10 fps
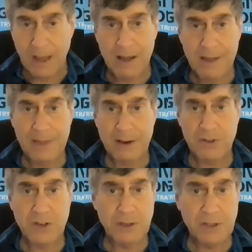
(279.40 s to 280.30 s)
Uh, there
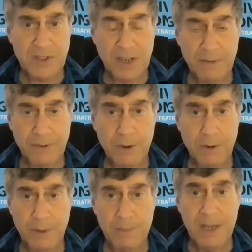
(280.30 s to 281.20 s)
so you can see a few
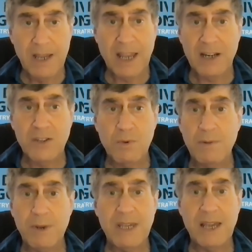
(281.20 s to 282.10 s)
of them and it's
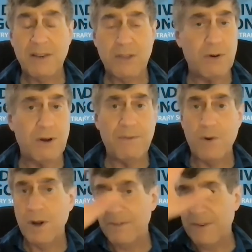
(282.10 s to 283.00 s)
when we get 30
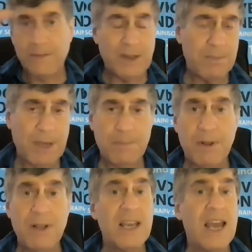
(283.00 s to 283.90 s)
40 50
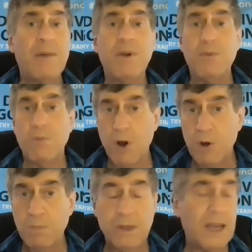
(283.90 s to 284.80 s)
people and we
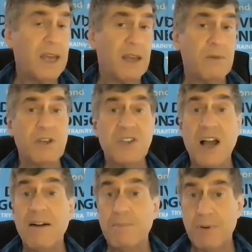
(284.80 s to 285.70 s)
role play and we
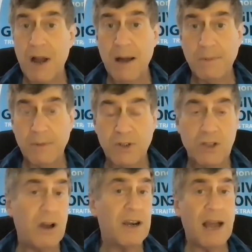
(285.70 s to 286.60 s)
solve problems
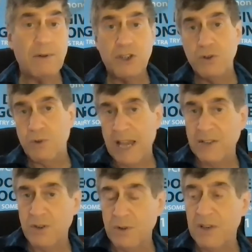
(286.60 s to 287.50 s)
claude how would you
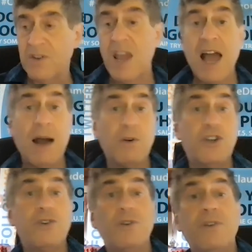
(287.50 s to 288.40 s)
answer this how
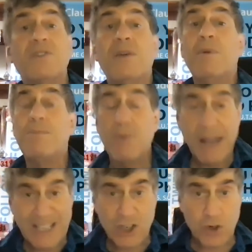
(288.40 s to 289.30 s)
would you do this and we
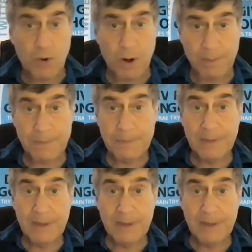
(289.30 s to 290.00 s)
brainstorm